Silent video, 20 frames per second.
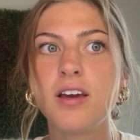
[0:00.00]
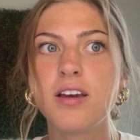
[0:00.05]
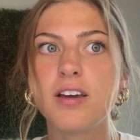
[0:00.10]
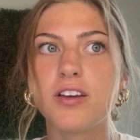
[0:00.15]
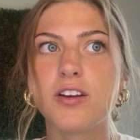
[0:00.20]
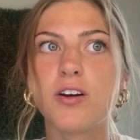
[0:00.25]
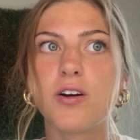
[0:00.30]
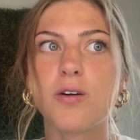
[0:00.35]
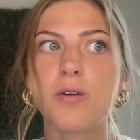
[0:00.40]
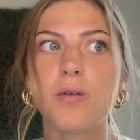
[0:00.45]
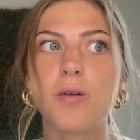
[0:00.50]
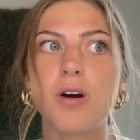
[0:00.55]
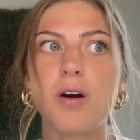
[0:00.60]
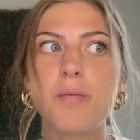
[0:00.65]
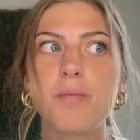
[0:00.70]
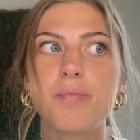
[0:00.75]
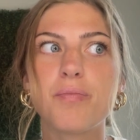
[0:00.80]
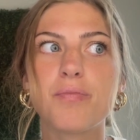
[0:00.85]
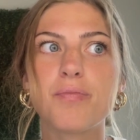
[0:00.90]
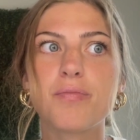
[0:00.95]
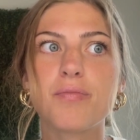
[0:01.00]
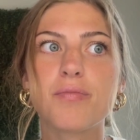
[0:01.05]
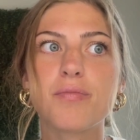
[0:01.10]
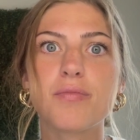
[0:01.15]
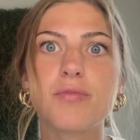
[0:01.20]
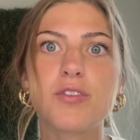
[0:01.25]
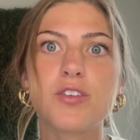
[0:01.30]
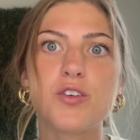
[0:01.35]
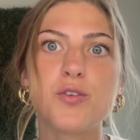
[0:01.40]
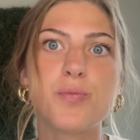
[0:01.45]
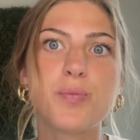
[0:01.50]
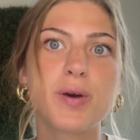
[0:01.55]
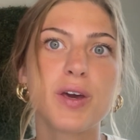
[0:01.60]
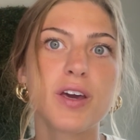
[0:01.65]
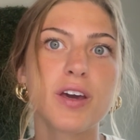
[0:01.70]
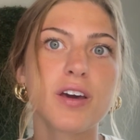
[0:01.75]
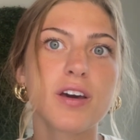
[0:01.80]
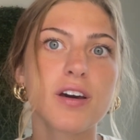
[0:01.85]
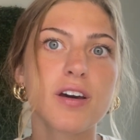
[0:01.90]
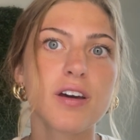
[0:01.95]
You know, you
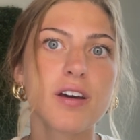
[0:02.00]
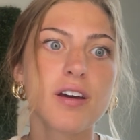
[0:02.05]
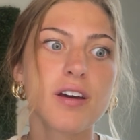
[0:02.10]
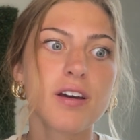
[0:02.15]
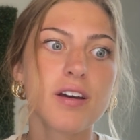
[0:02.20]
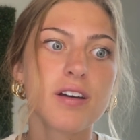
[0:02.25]
pick